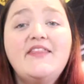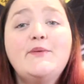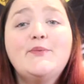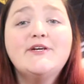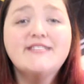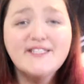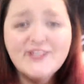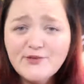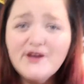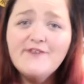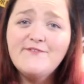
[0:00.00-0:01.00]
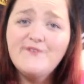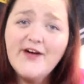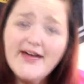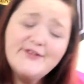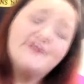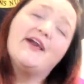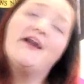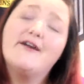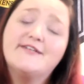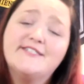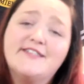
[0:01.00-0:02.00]
And that brings us to our final
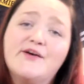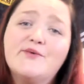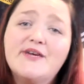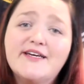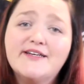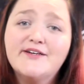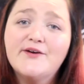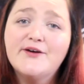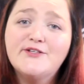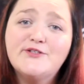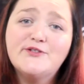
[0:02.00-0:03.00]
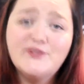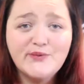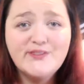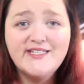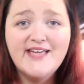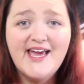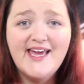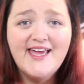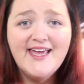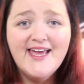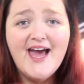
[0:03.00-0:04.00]
character that we are going to sort
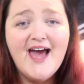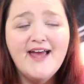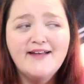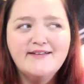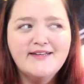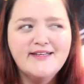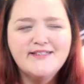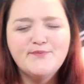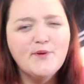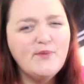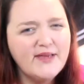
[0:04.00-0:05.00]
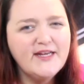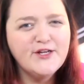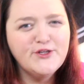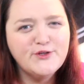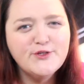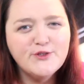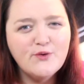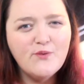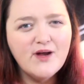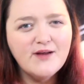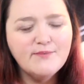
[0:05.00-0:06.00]
today, and it's probably an unusual
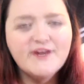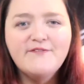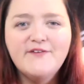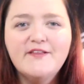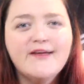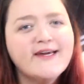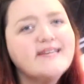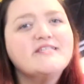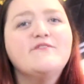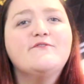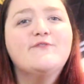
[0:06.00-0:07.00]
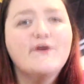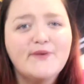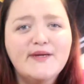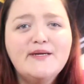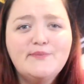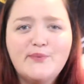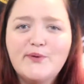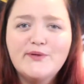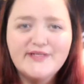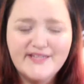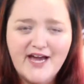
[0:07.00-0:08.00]
one, but I feel like he's a very
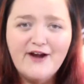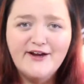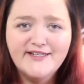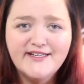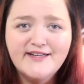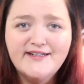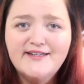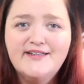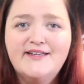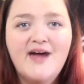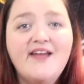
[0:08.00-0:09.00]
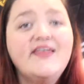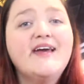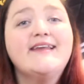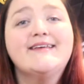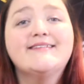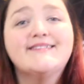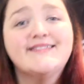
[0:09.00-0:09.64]
important character, and that is